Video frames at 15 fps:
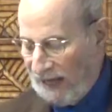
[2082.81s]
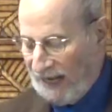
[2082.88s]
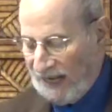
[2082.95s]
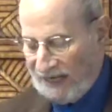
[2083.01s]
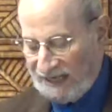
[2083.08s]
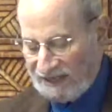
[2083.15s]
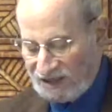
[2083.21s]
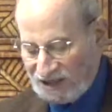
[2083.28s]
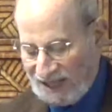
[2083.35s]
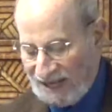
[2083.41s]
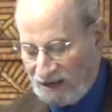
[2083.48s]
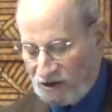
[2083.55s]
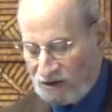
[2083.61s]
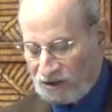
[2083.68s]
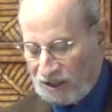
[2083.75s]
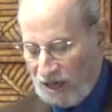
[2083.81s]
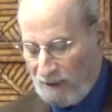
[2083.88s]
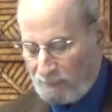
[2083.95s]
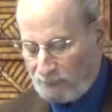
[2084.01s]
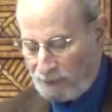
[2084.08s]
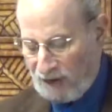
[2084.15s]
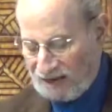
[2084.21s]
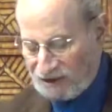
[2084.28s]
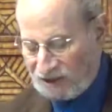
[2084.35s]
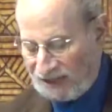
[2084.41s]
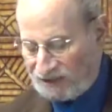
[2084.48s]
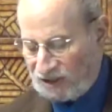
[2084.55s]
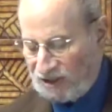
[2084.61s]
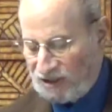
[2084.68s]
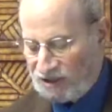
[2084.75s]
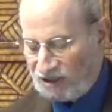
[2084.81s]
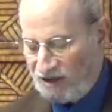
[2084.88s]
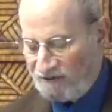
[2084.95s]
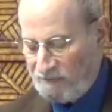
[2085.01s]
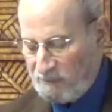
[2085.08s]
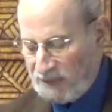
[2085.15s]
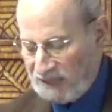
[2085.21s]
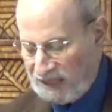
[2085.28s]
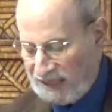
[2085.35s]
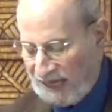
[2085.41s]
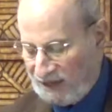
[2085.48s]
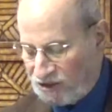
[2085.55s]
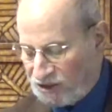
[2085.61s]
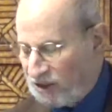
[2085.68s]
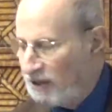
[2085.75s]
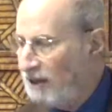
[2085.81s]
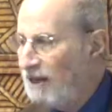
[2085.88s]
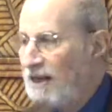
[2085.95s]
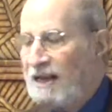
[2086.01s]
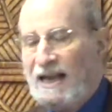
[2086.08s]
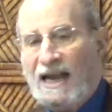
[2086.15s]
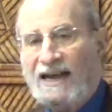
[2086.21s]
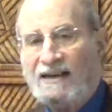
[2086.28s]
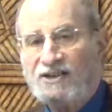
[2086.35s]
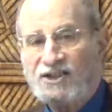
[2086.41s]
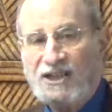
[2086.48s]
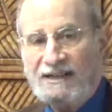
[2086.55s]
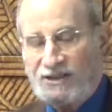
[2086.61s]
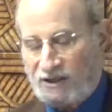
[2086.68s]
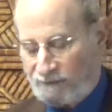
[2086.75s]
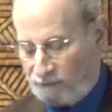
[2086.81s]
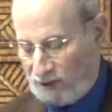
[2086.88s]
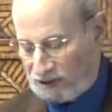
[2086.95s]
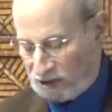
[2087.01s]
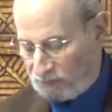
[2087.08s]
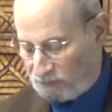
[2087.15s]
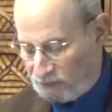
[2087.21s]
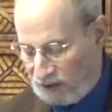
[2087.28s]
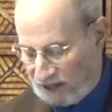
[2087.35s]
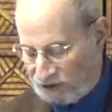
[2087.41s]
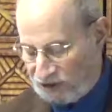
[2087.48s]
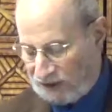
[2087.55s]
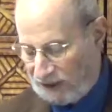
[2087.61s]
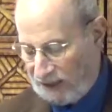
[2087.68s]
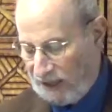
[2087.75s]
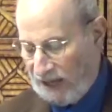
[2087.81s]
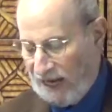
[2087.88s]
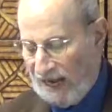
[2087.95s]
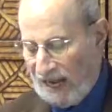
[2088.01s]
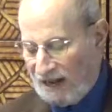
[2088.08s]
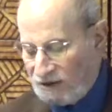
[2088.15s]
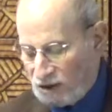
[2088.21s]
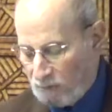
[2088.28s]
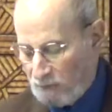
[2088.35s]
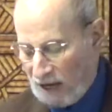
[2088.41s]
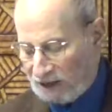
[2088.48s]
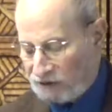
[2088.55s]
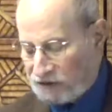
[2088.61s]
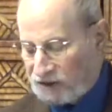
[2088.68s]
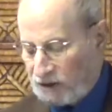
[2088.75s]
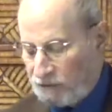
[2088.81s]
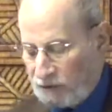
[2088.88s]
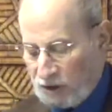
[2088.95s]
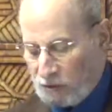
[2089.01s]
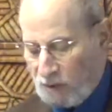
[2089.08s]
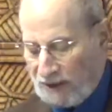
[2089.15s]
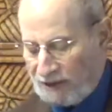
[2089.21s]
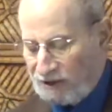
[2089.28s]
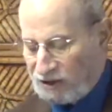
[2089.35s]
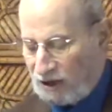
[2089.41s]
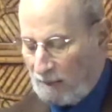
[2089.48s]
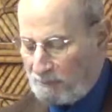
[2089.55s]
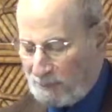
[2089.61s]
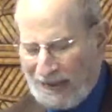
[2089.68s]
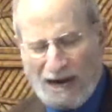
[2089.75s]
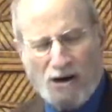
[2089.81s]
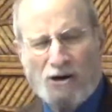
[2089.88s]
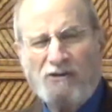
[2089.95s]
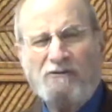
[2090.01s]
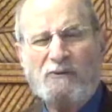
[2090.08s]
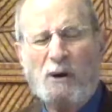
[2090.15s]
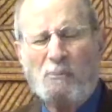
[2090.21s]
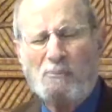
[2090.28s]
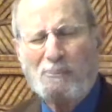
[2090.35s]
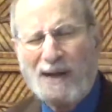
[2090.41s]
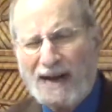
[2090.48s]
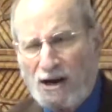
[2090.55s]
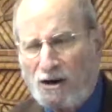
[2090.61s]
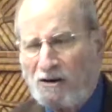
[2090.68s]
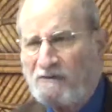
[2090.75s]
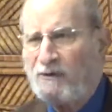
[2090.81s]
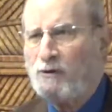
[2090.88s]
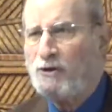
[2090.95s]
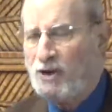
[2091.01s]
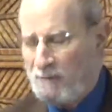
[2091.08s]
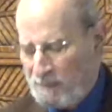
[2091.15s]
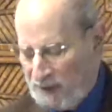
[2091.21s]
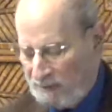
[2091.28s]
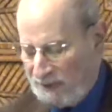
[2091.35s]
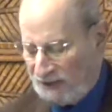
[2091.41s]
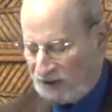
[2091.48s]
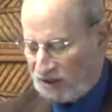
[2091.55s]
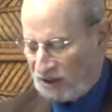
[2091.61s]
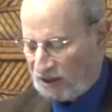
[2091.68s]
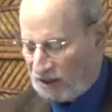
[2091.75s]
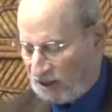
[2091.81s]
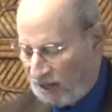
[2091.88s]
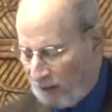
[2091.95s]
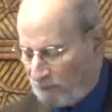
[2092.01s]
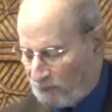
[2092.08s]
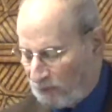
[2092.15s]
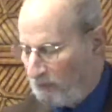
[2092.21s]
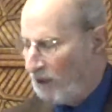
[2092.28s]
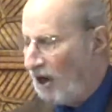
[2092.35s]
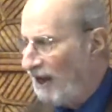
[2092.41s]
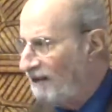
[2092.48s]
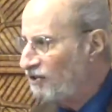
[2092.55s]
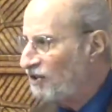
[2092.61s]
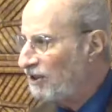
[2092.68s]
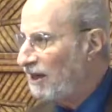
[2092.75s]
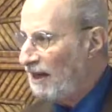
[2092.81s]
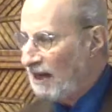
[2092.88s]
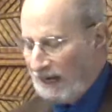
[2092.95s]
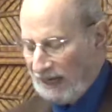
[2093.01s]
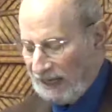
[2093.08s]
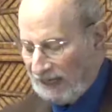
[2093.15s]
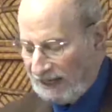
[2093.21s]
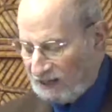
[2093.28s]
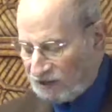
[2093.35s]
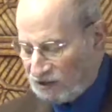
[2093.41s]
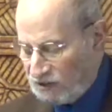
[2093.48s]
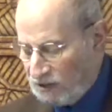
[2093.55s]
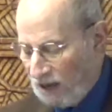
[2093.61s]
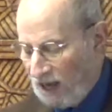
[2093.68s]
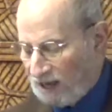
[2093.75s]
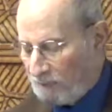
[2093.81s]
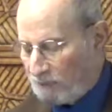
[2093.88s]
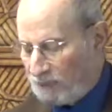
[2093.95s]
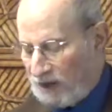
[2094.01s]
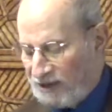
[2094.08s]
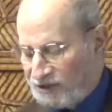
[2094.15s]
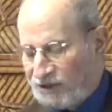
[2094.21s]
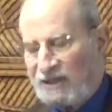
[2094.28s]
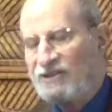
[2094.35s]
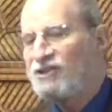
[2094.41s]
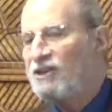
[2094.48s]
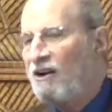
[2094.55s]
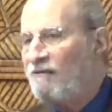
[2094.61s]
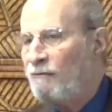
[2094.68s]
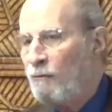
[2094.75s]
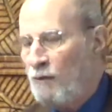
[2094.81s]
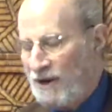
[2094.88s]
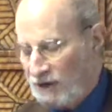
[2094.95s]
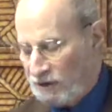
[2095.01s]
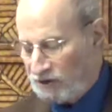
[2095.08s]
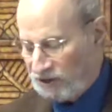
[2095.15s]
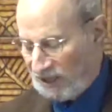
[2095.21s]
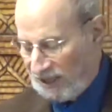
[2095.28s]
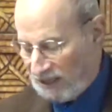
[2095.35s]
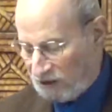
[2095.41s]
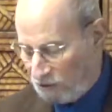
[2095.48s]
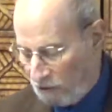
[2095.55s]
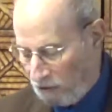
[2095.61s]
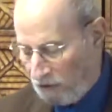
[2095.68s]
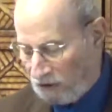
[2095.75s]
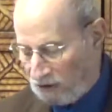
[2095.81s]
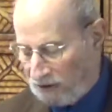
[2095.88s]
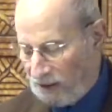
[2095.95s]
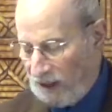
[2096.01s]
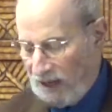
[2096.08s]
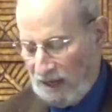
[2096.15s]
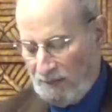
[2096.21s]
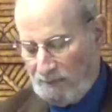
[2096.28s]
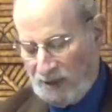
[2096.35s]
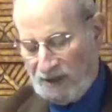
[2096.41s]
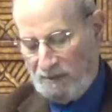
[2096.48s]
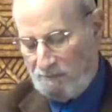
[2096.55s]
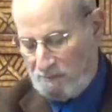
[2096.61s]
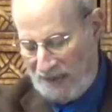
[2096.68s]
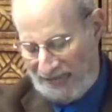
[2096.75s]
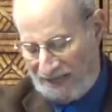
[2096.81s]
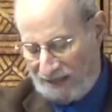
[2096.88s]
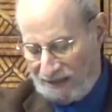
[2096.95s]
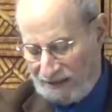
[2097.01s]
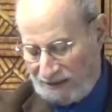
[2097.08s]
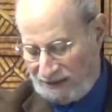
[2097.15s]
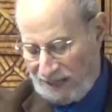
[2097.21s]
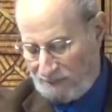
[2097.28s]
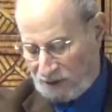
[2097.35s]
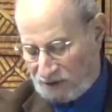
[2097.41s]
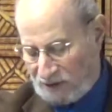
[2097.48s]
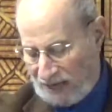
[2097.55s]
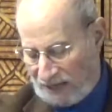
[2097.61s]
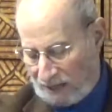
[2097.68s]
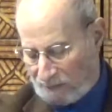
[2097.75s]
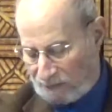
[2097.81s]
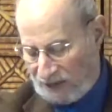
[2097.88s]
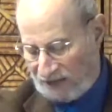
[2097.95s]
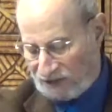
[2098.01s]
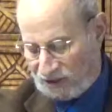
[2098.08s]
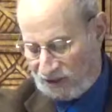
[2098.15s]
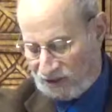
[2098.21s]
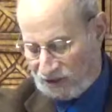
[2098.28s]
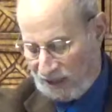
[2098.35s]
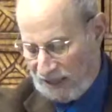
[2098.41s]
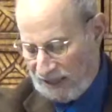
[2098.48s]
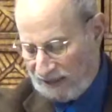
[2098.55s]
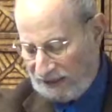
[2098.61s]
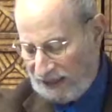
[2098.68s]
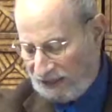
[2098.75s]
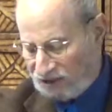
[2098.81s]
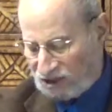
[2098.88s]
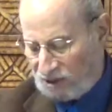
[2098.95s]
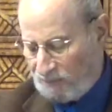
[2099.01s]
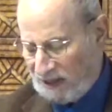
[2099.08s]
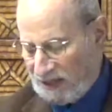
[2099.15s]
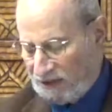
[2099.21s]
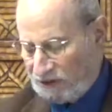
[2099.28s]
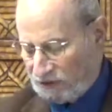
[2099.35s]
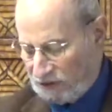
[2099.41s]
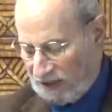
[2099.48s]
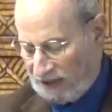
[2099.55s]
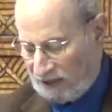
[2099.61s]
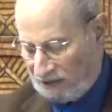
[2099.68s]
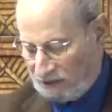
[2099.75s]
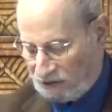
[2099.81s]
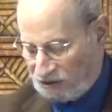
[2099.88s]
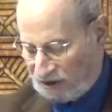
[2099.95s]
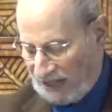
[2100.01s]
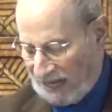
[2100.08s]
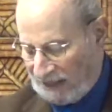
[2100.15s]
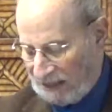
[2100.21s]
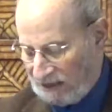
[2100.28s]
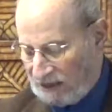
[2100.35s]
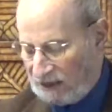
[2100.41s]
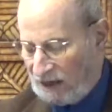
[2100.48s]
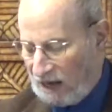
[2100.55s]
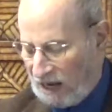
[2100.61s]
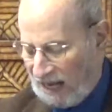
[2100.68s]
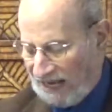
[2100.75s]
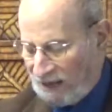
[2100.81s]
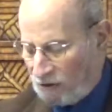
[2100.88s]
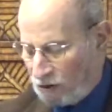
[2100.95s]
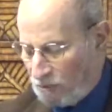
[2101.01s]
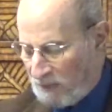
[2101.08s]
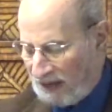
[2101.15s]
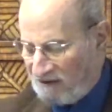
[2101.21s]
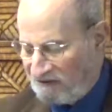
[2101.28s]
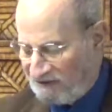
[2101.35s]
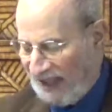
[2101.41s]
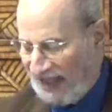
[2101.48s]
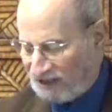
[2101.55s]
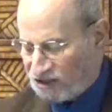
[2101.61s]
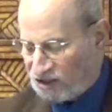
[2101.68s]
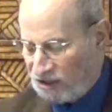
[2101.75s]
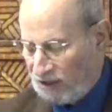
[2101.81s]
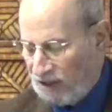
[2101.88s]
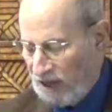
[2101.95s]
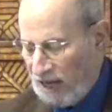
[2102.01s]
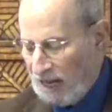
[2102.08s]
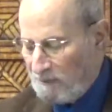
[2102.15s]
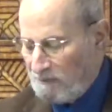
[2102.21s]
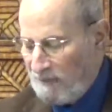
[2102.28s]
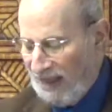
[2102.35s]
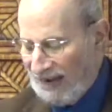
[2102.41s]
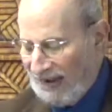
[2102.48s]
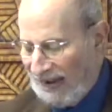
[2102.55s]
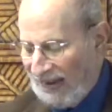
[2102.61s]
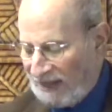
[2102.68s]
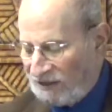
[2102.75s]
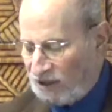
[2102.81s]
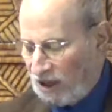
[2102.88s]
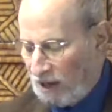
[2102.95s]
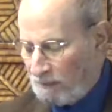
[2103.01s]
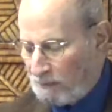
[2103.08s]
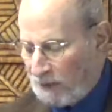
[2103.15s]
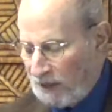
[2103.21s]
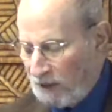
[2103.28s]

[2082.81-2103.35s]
It entails processes of mediation and a sense of reciprocity. And democracy requires a powerful, powerful commitment to compromise. It is not a process of winner take all, but embedded in the democratic process needs to be an understanding that I or my faction may end up